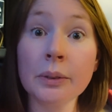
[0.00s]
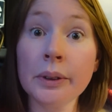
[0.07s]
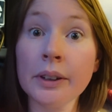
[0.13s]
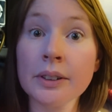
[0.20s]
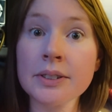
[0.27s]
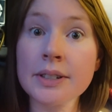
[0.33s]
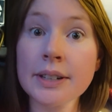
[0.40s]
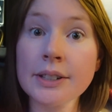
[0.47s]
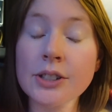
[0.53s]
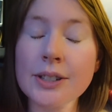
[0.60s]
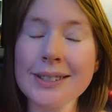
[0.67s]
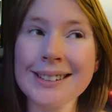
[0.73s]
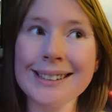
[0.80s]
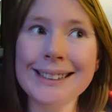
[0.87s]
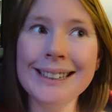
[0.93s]
We were
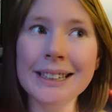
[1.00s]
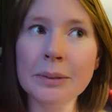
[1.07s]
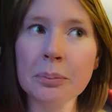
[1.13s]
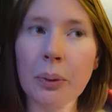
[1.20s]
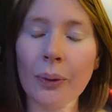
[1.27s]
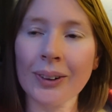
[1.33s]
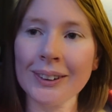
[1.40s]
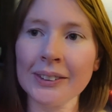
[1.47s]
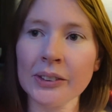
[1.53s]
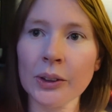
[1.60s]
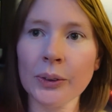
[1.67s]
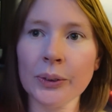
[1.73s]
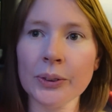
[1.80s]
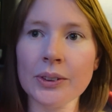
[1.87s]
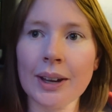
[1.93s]
stationed in Portland
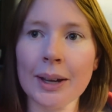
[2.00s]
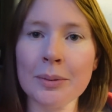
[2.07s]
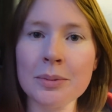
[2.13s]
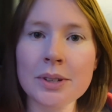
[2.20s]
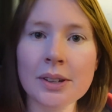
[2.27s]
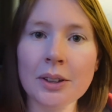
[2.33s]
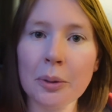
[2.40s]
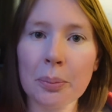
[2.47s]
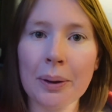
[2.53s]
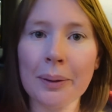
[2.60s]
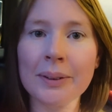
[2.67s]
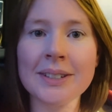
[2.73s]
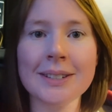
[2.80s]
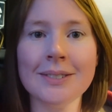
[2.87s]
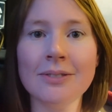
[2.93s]
the whole time, so you'll
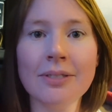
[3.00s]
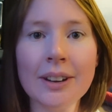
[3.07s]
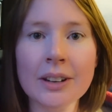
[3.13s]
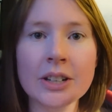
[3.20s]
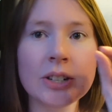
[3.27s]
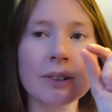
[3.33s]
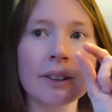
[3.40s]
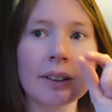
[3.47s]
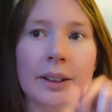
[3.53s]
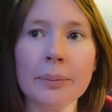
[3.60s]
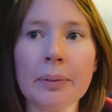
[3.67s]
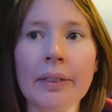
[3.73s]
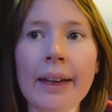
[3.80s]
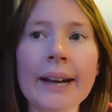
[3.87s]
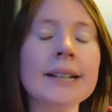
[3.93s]
probably see a very short
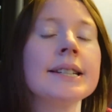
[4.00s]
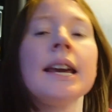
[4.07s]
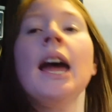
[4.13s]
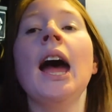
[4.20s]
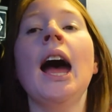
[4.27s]
clip of that.